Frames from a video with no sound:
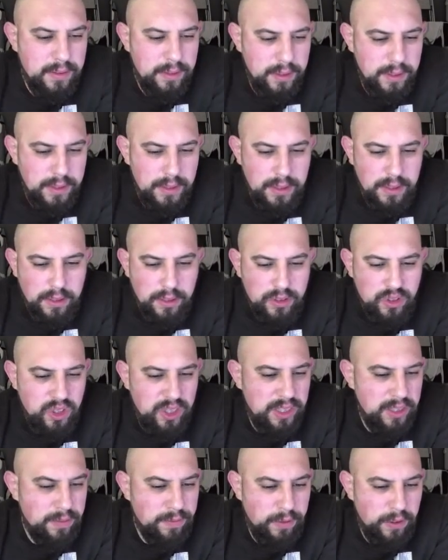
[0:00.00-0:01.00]
I just need to
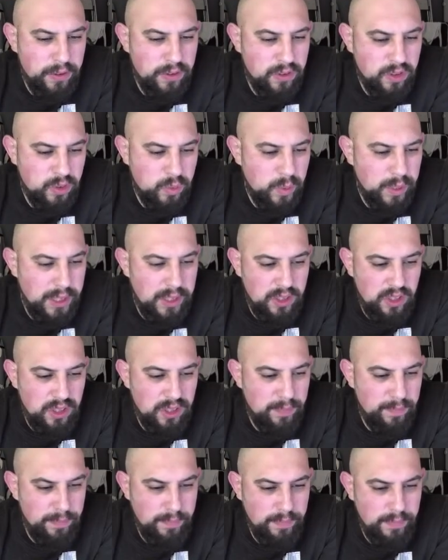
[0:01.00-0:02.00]
find a switch.
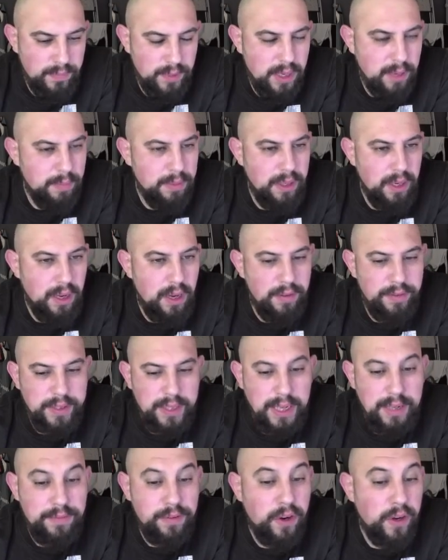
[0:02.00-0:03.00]
I'm laughing. If I
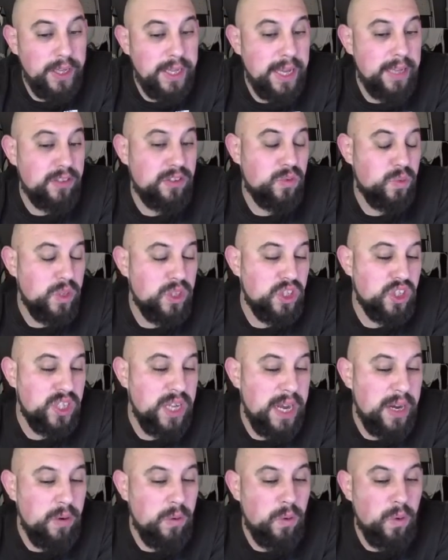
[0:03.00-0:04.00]
get a switch now
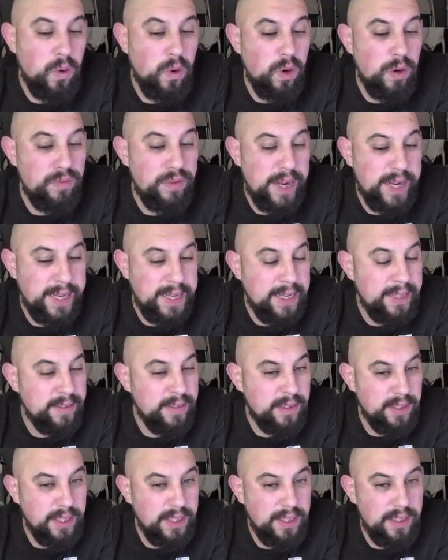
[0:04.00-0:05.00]
or a rare candy,
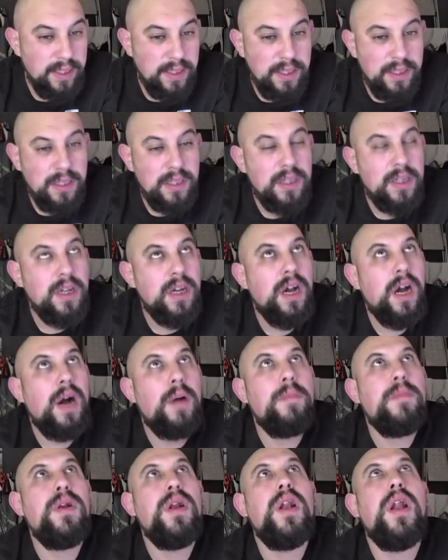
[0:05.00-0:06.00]
I'm
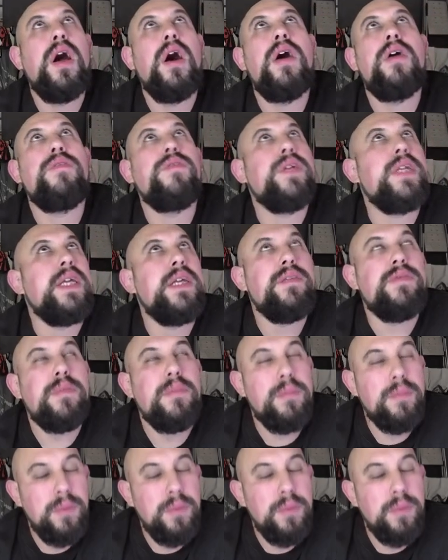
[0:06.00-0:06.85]
laughing even more.